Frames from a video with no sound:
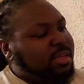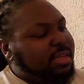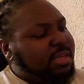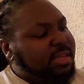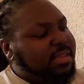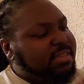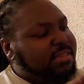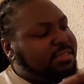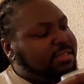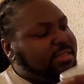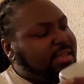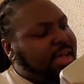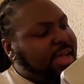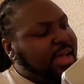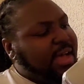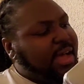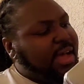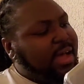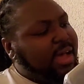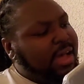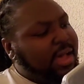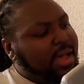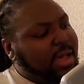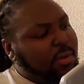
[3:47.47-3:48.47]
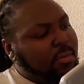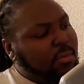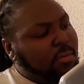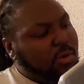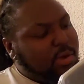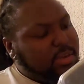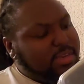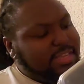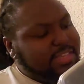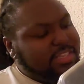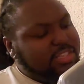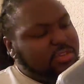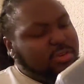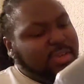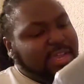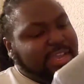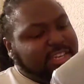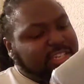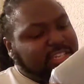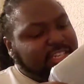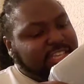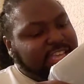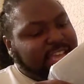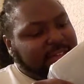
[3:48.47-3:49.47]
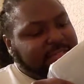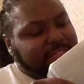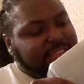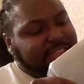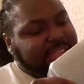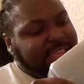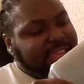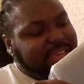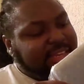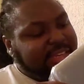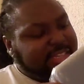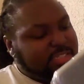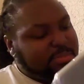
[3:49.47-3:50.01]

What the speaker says: it's one that you actually have to get.